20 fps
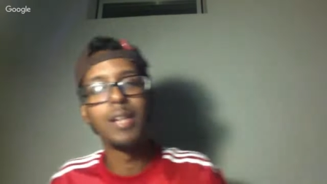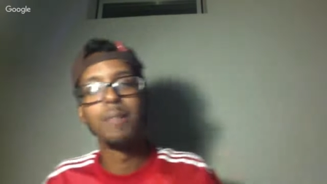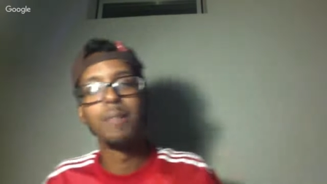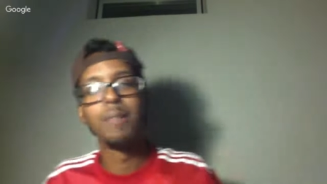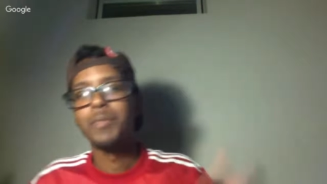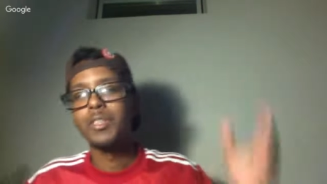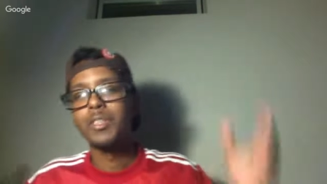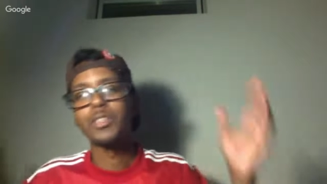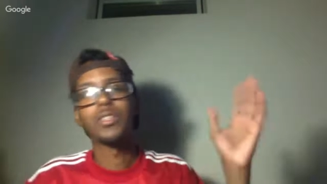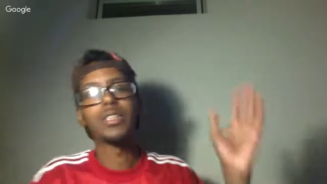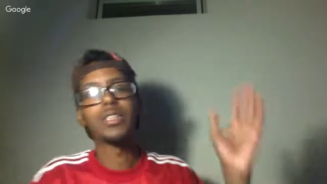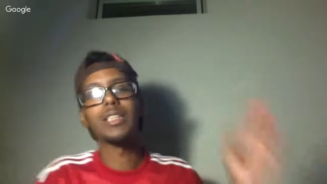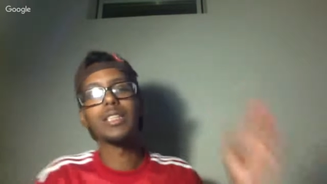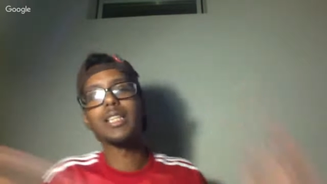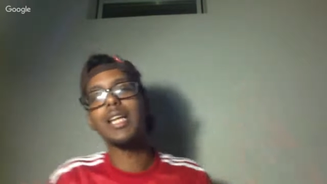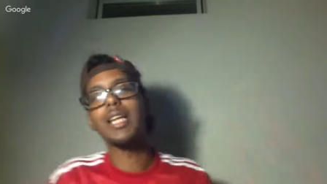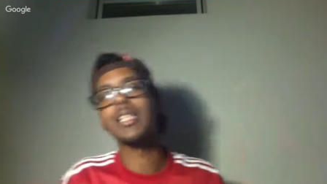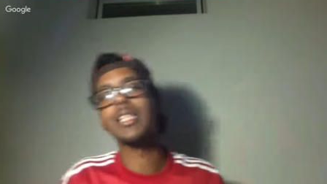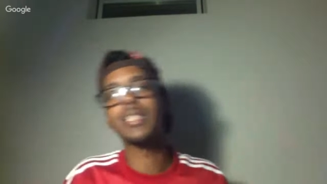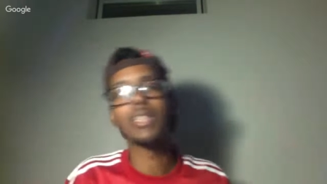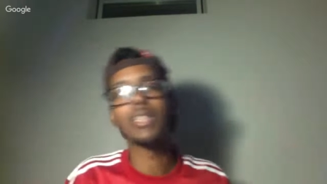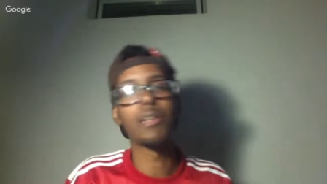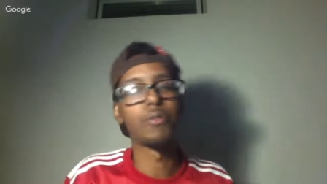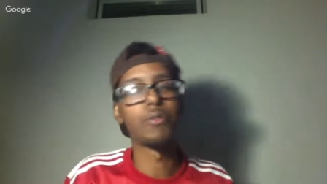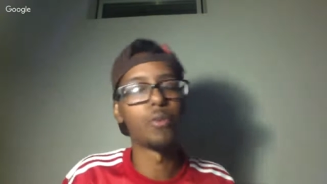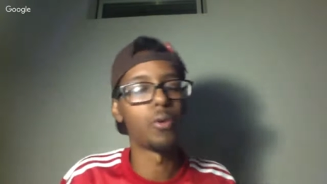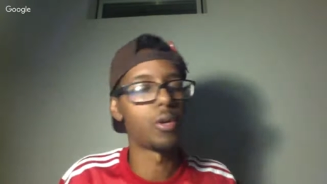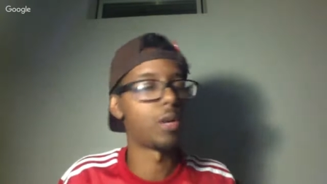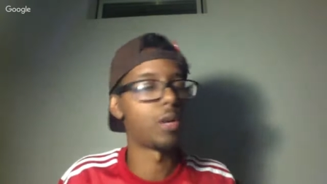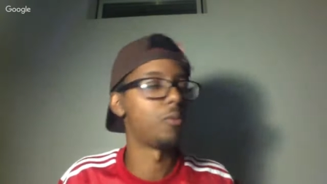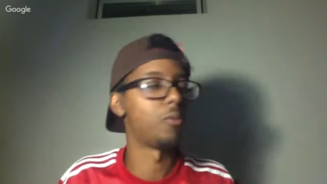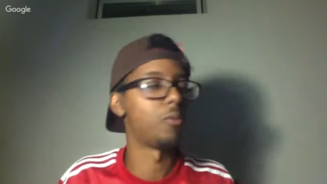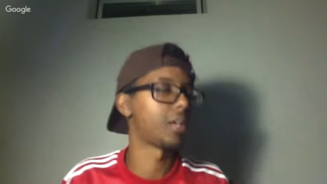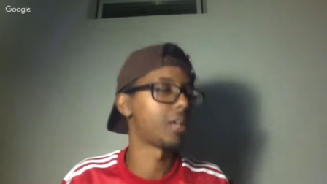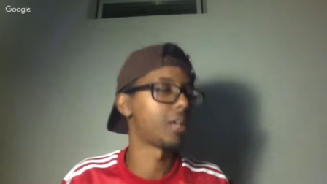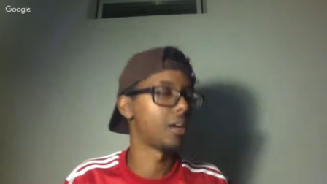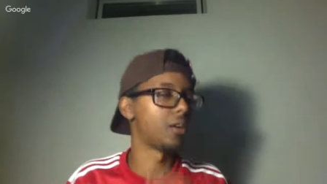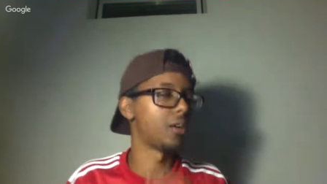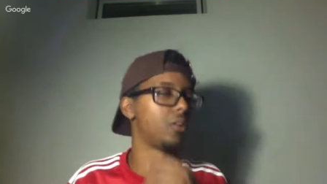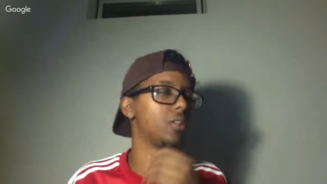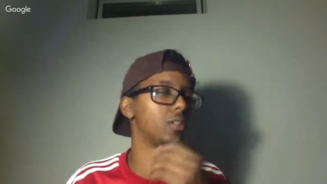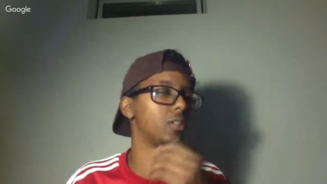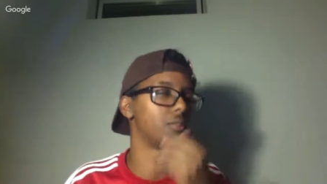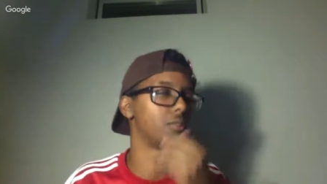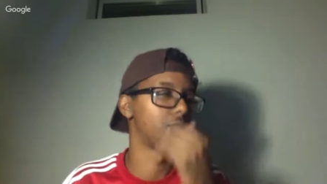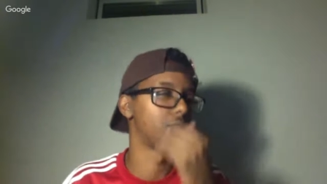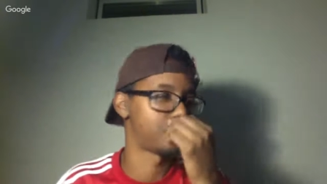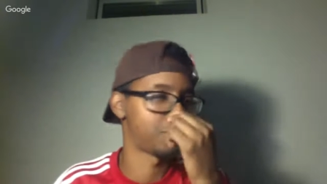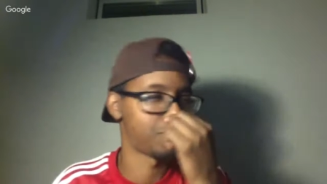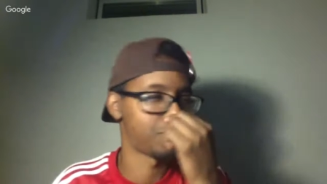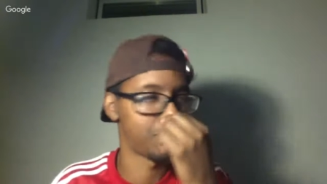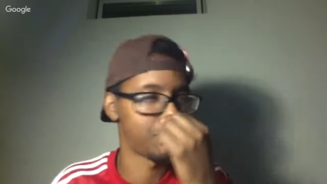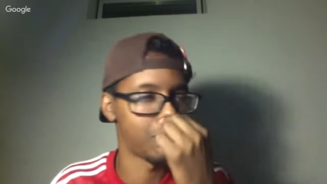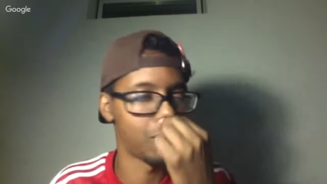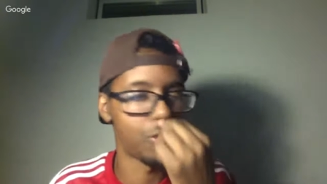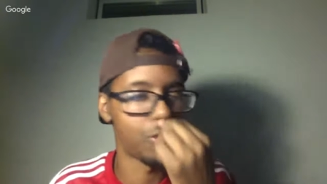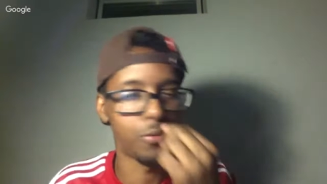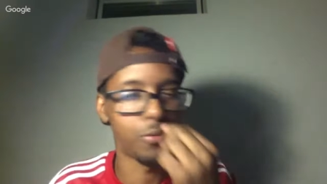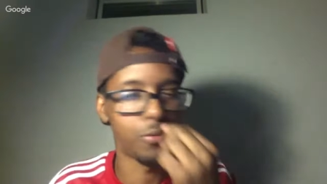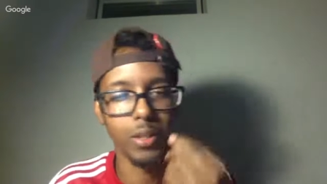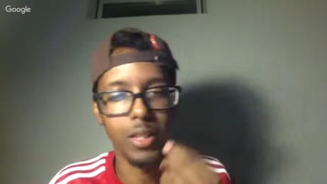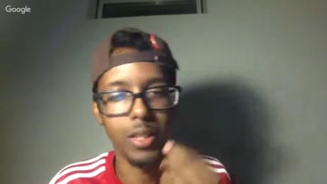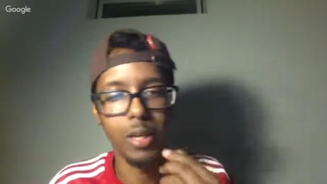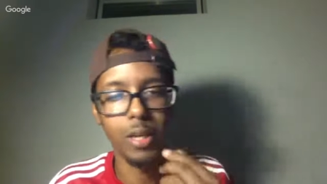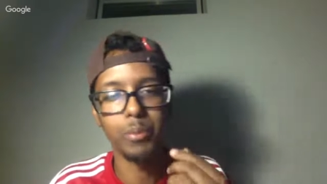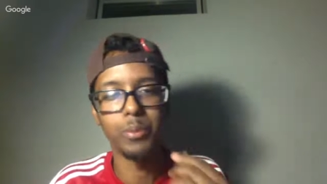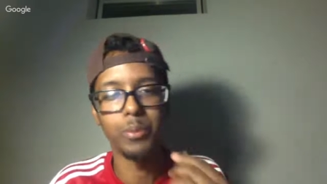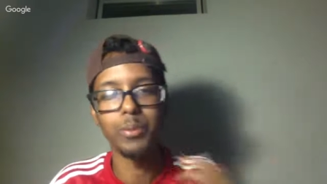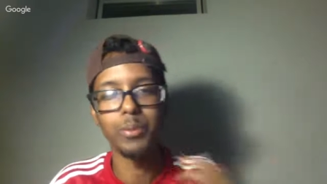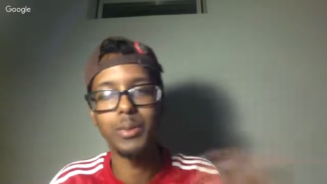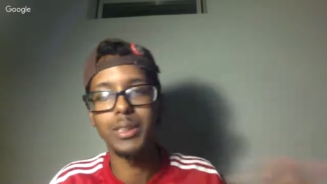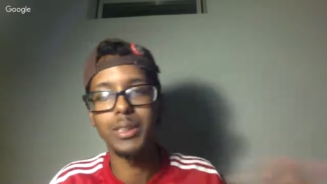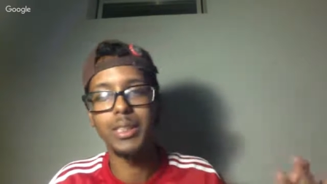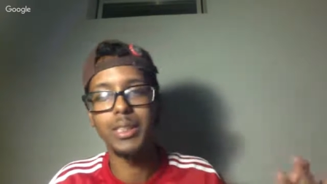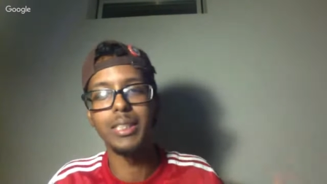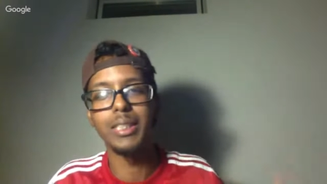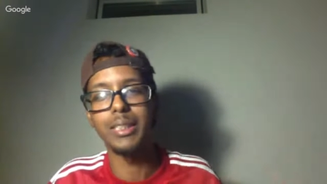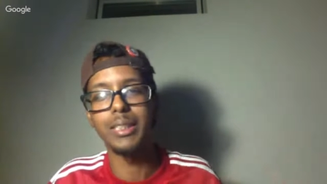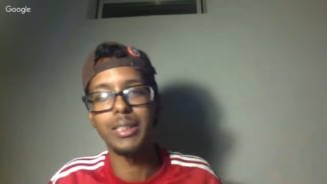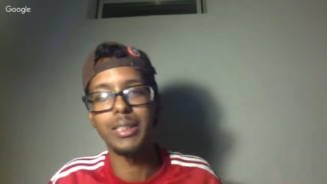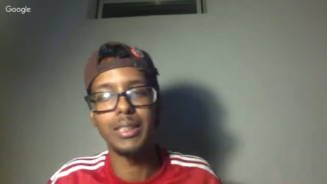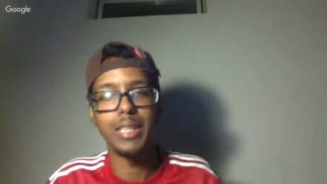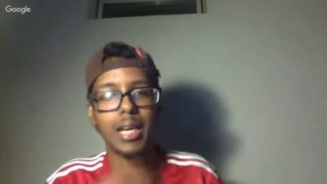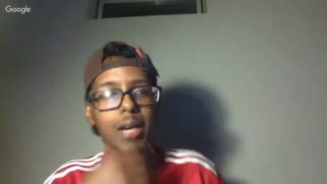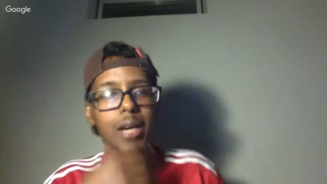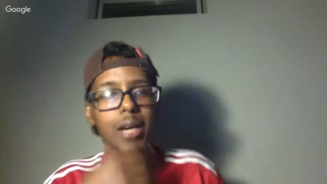So there's a lot of stuff going on with Carol, you know, for a couple seasons now.